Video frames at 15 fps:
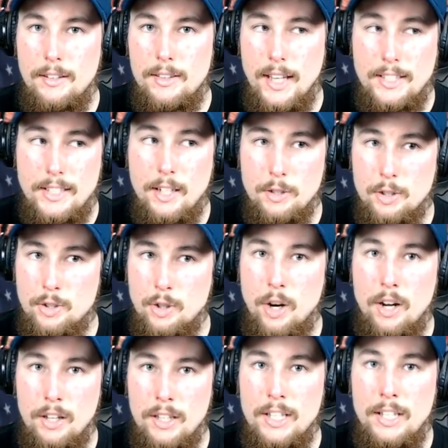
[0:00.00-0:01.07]
That's how
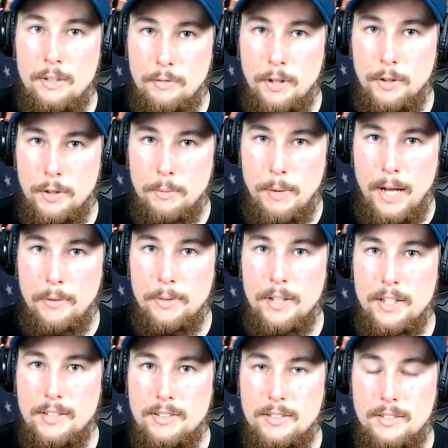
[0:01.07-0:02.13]
strongly he felt about
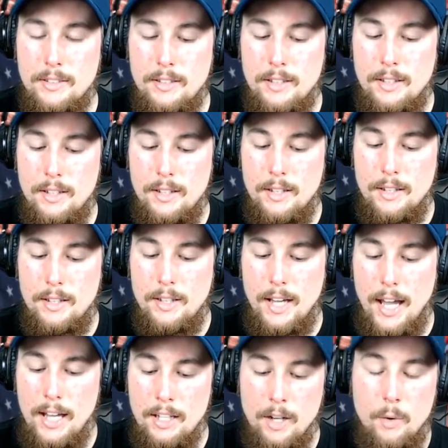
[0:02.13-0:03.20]
this.
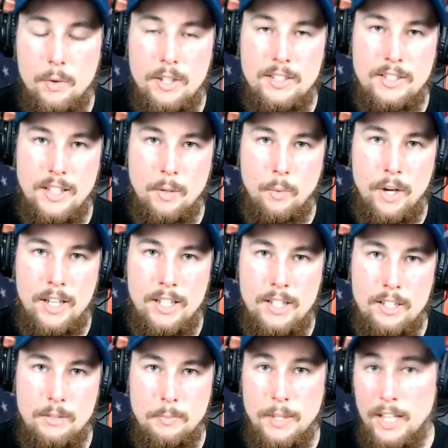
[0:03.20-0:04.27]
And notice that what
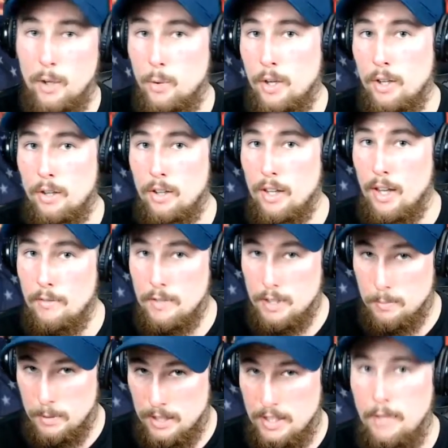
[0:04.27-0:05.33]
he is being critical of
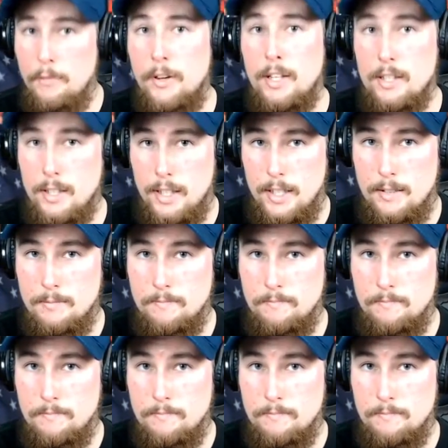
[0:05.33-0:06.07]
specifically